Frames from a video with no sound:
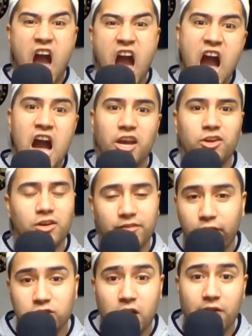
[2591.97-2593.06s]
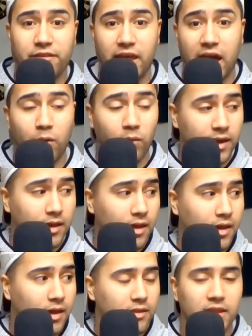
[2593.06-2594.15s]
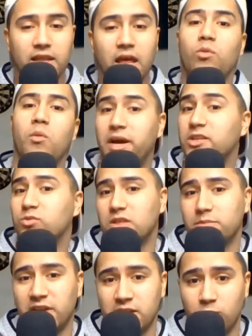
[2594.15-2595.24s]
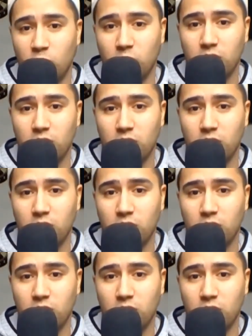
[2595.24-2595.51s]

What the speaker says: you know, it goes off in that way, then they won't mess with him anymore.